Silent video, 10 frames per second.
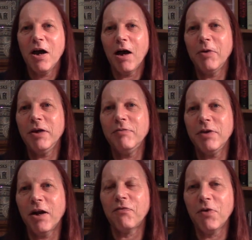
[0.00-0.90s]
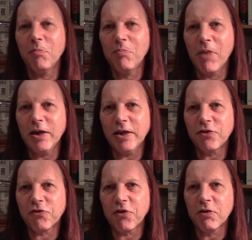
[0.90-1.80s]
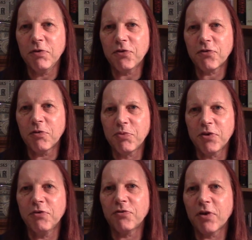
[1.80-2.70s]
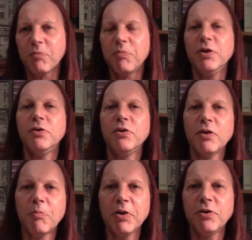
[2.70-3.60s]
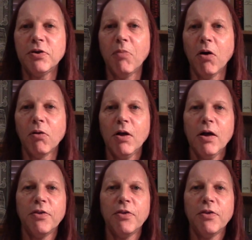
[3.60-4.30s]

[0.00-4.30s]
I mean, you know, for many distilleries that produce an unpeated and a peated malt,